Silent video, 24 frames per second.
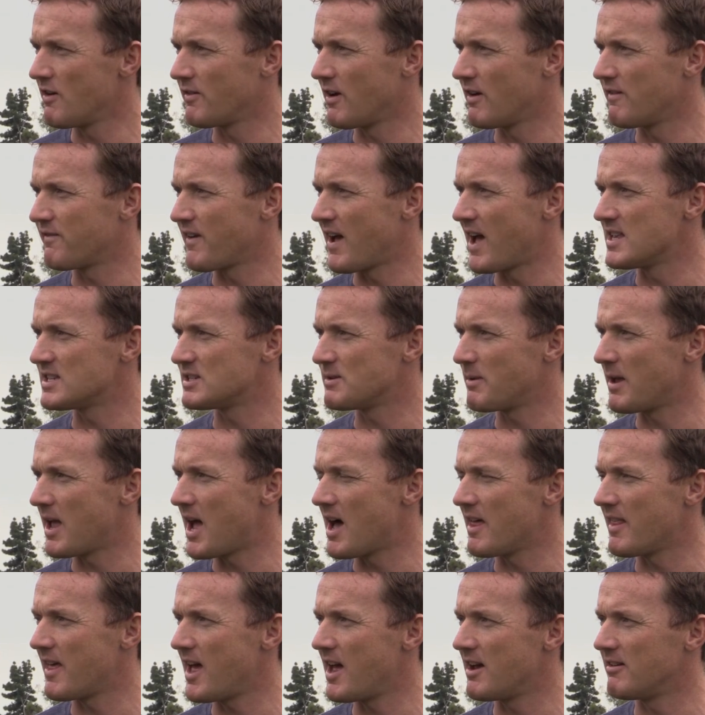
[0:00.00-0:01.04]
Irvine fans will be
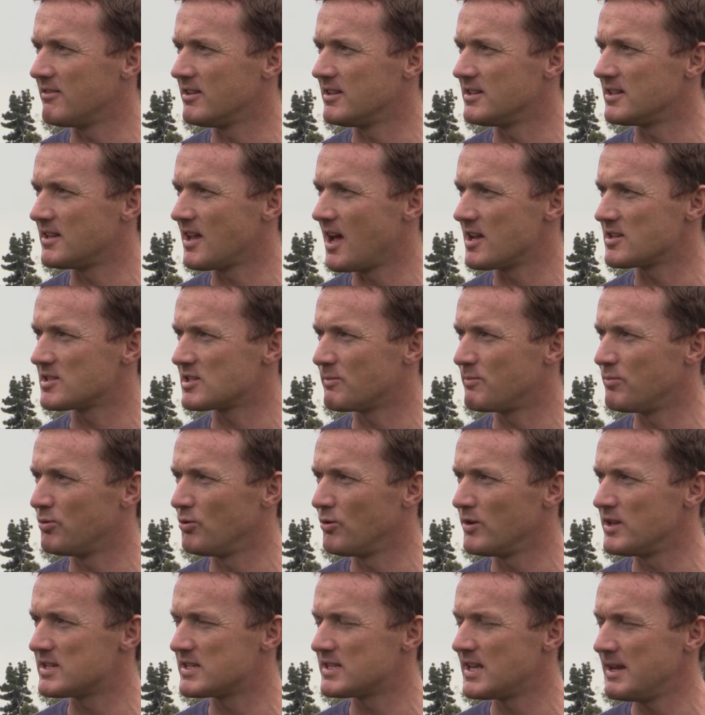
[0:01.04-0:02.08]
out there and
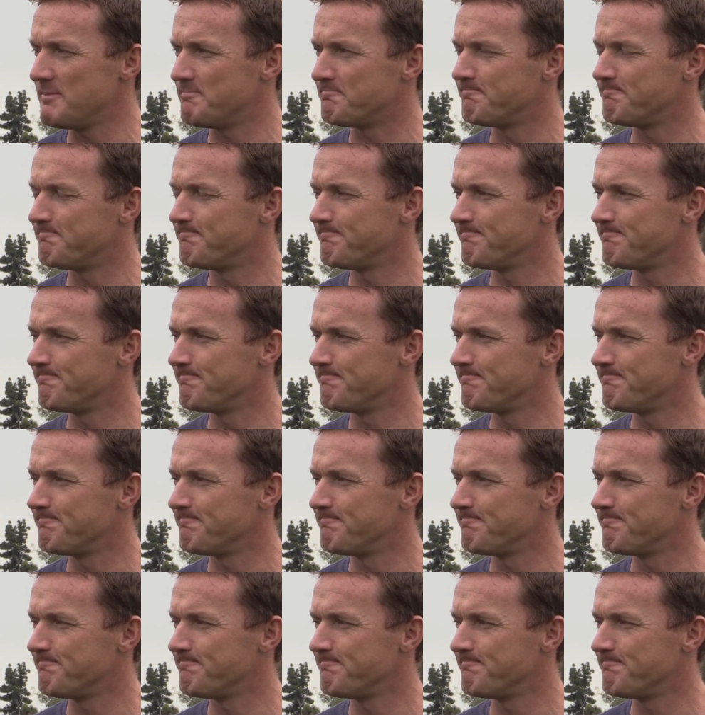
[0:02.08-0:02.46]
support this team.